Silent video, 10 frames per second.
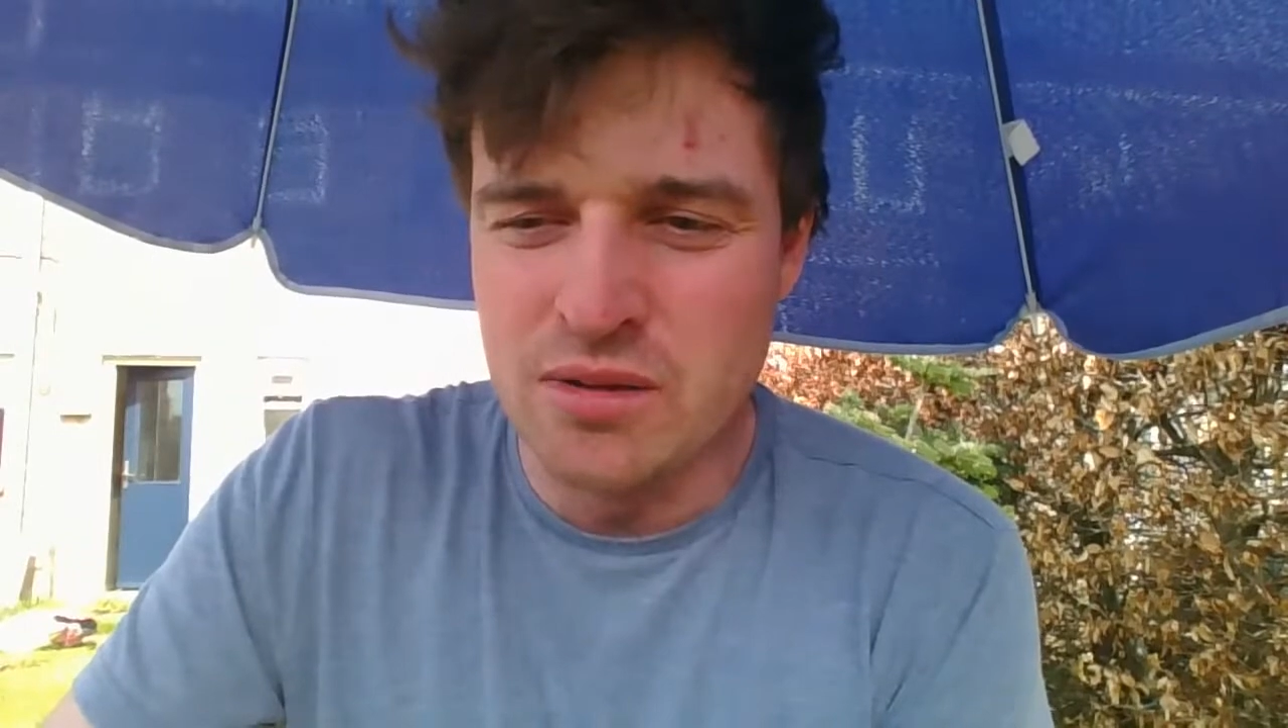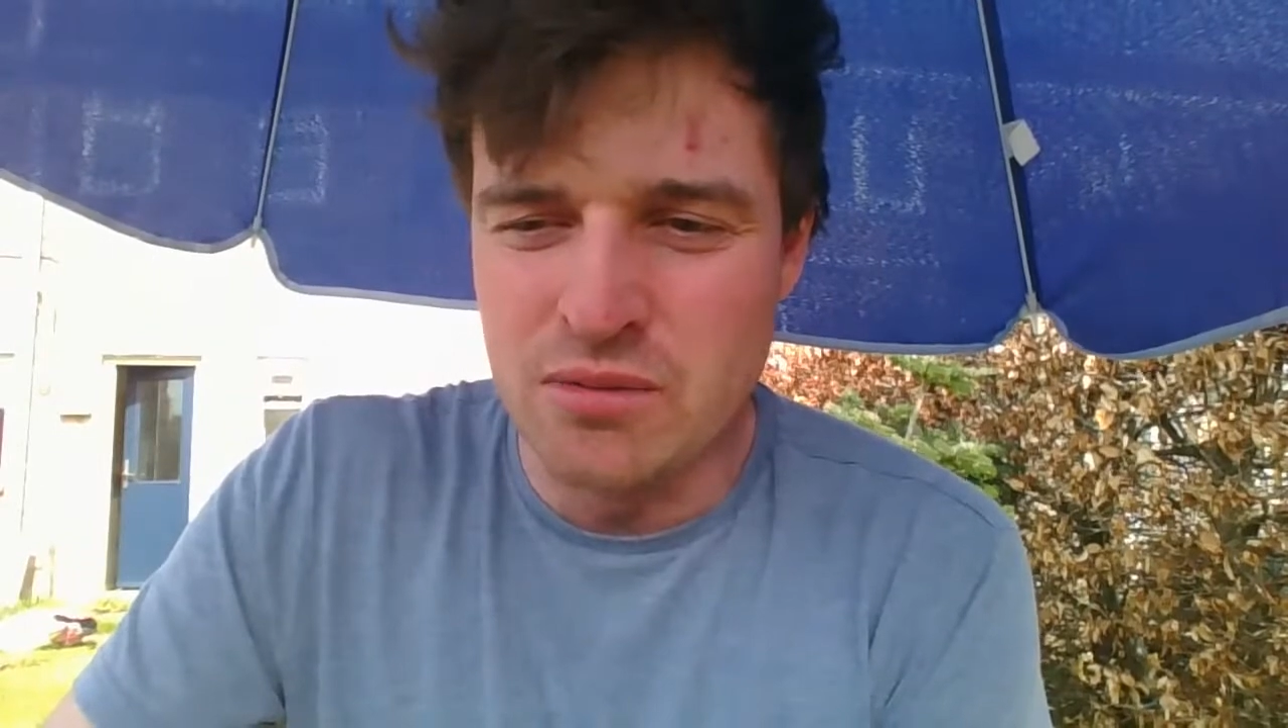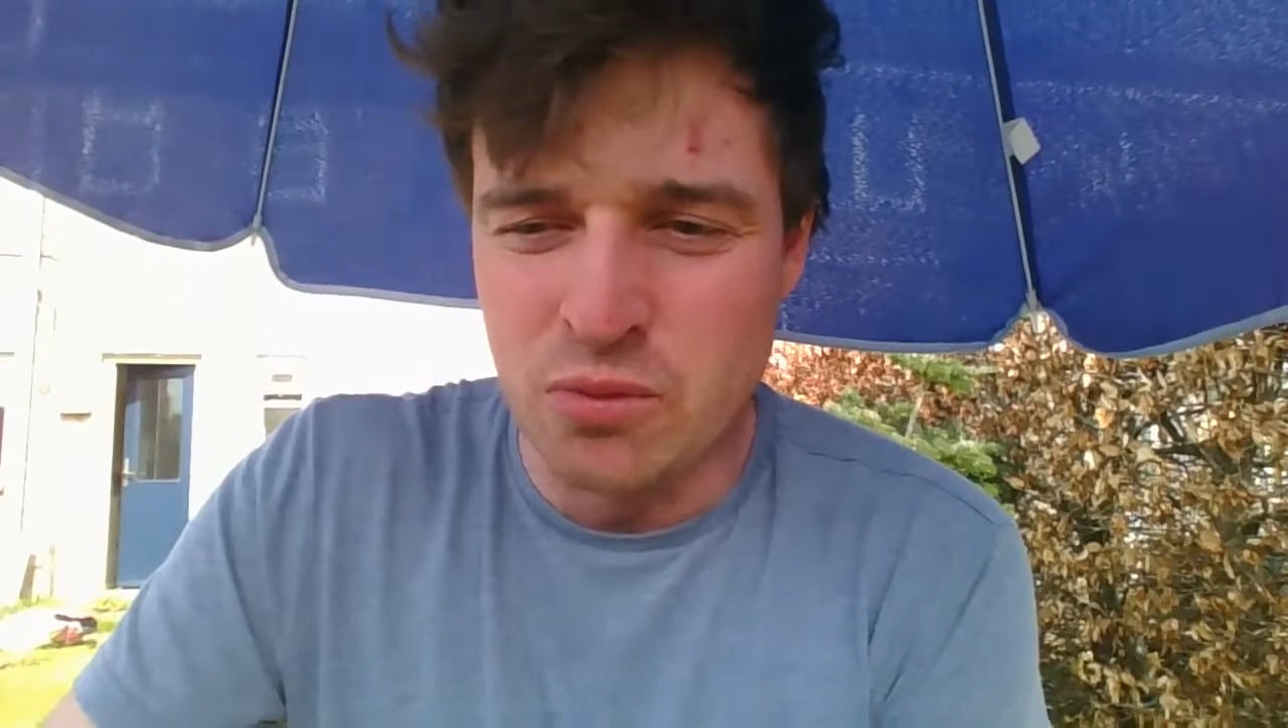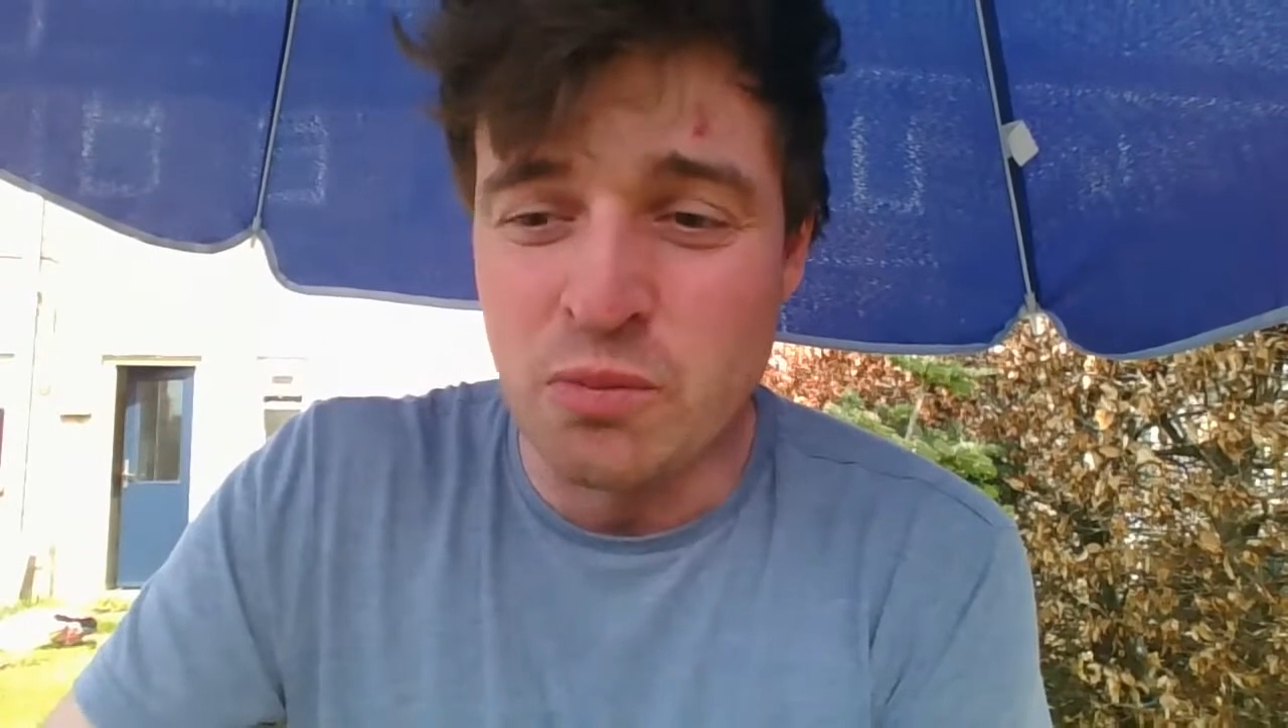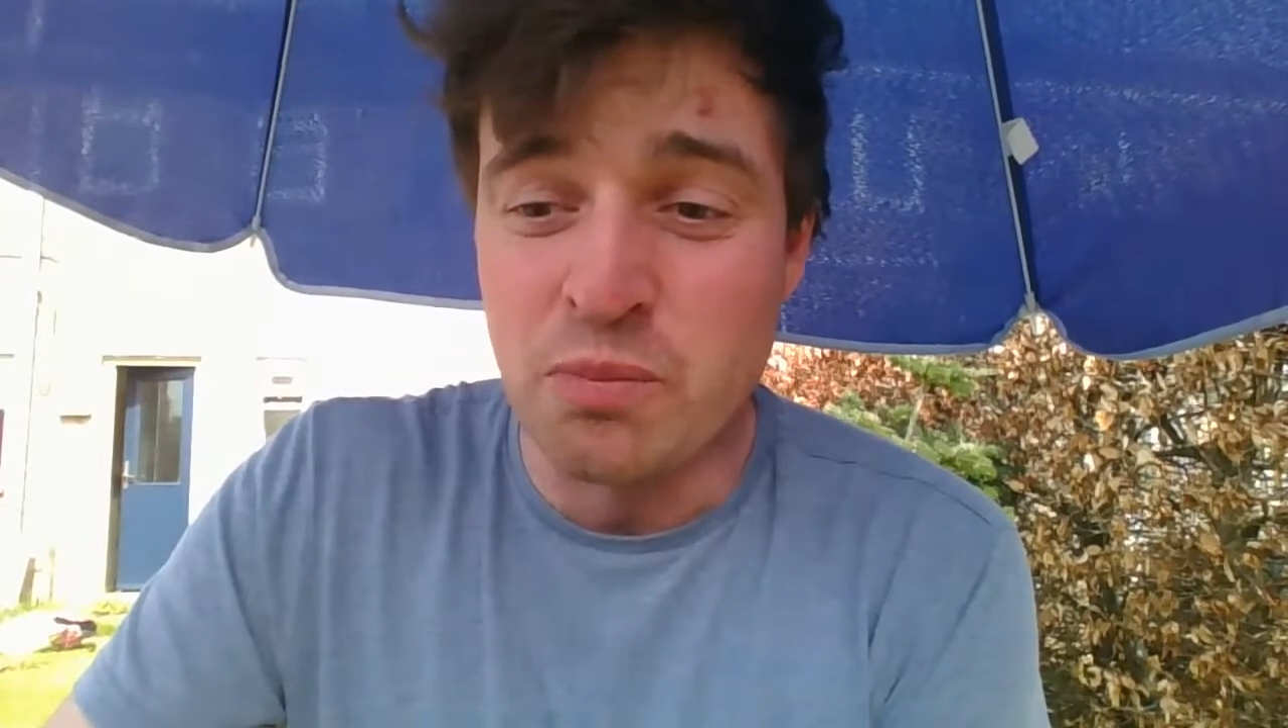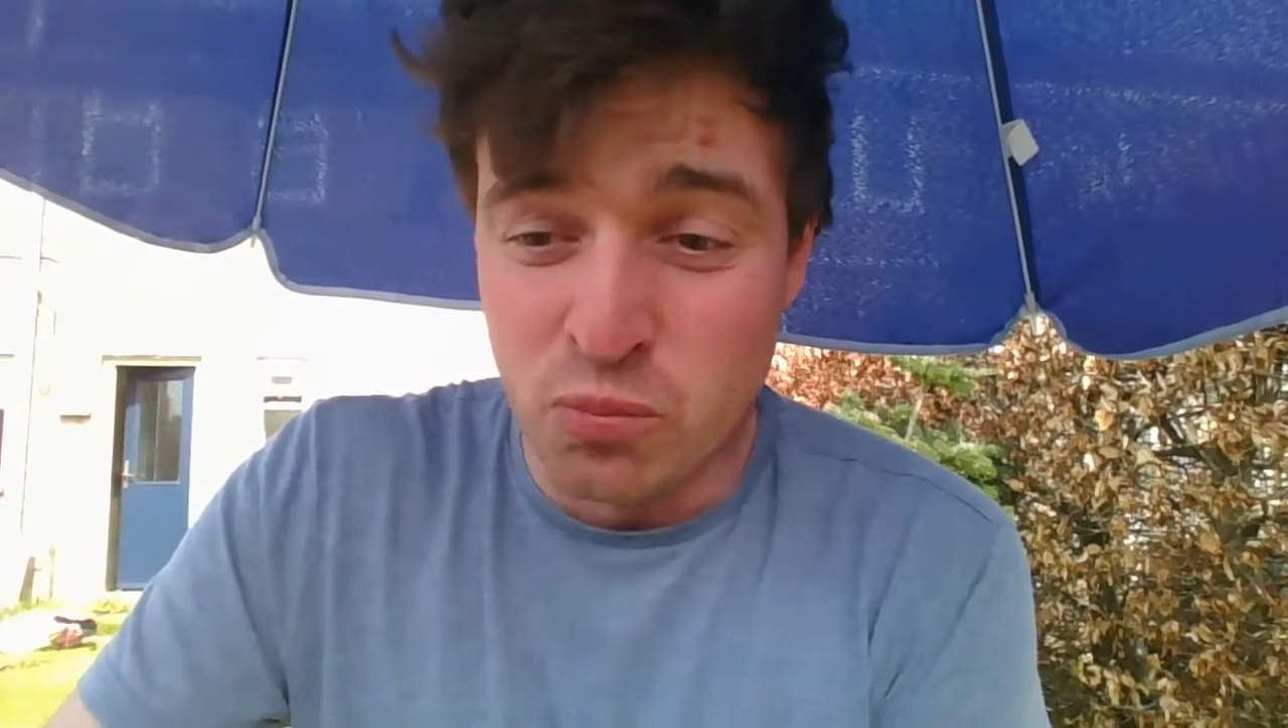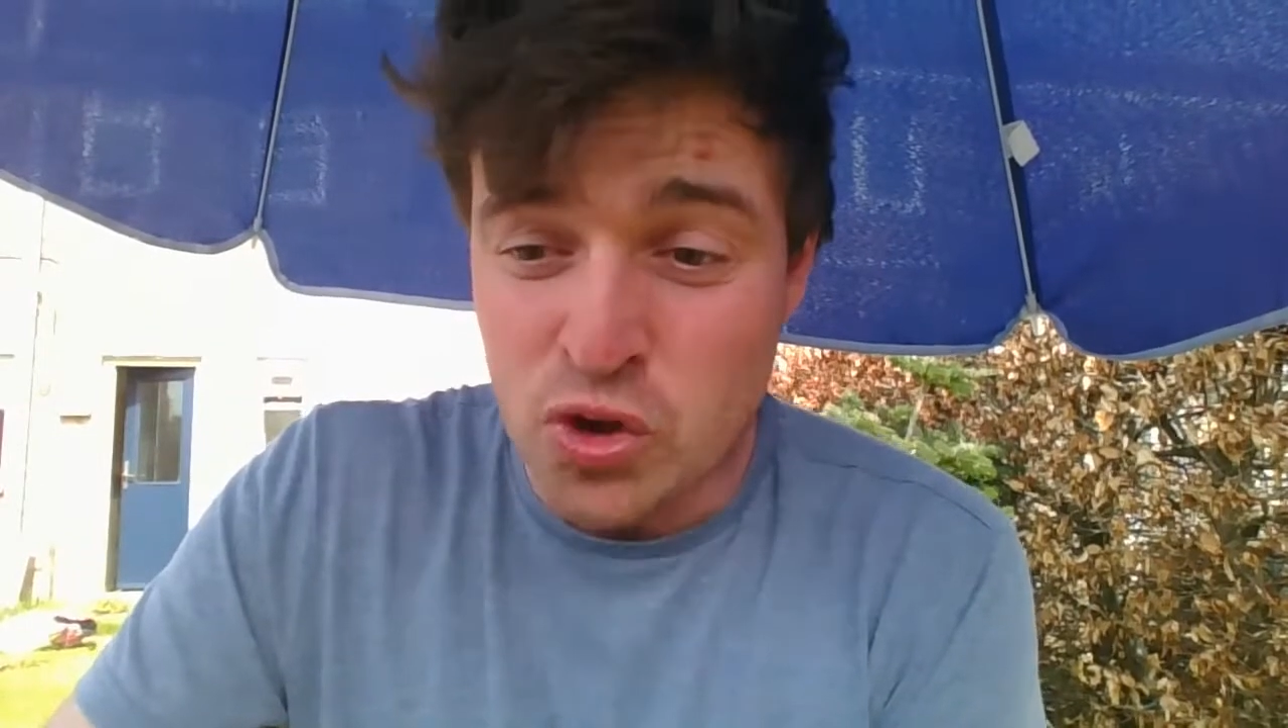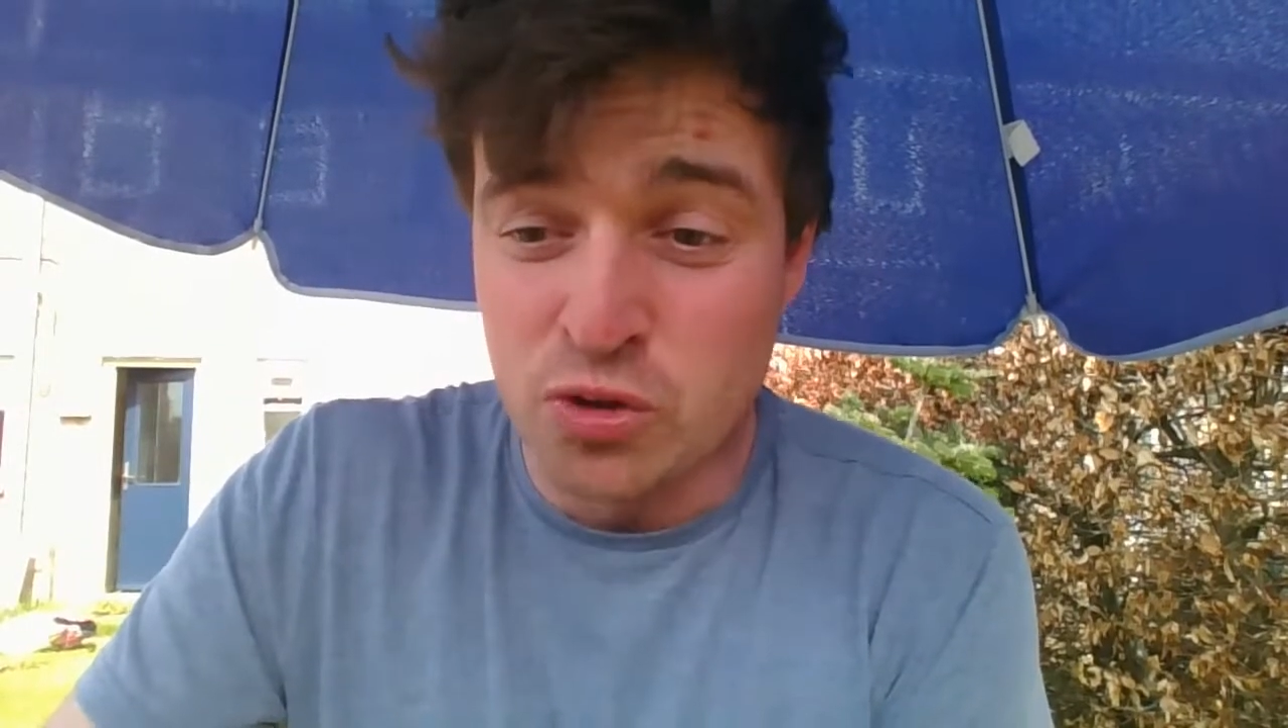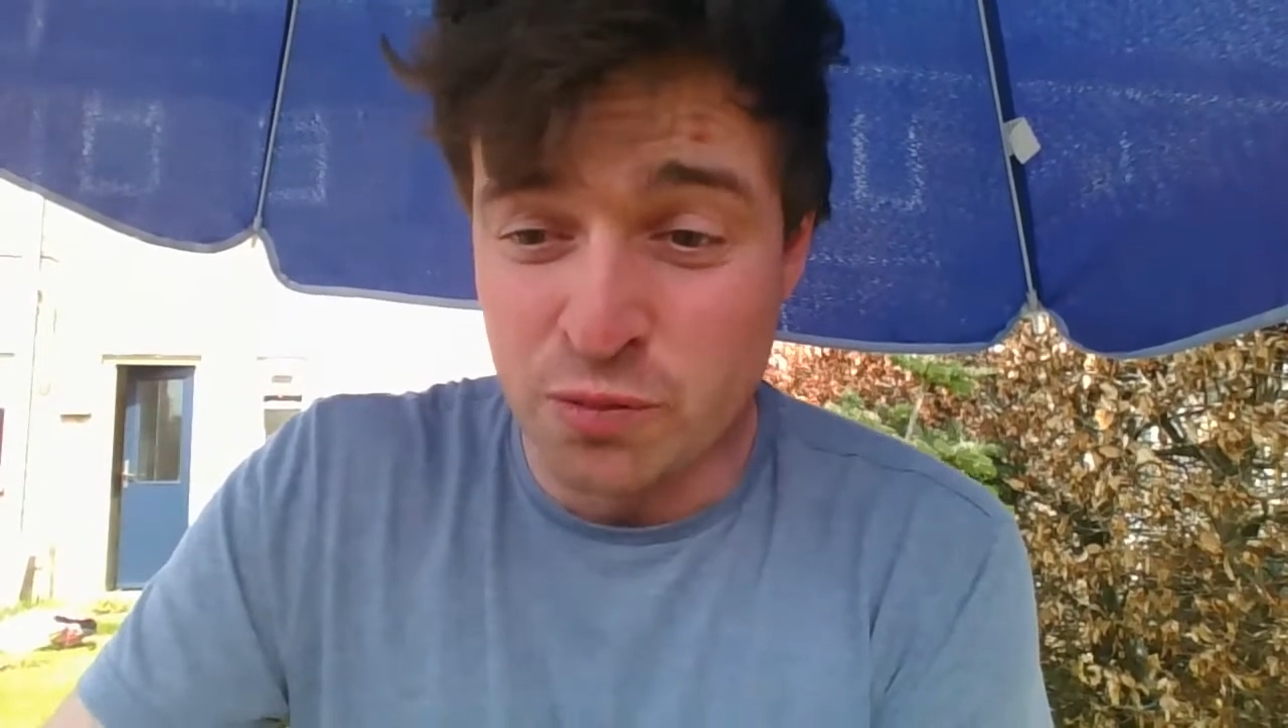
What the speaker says: Would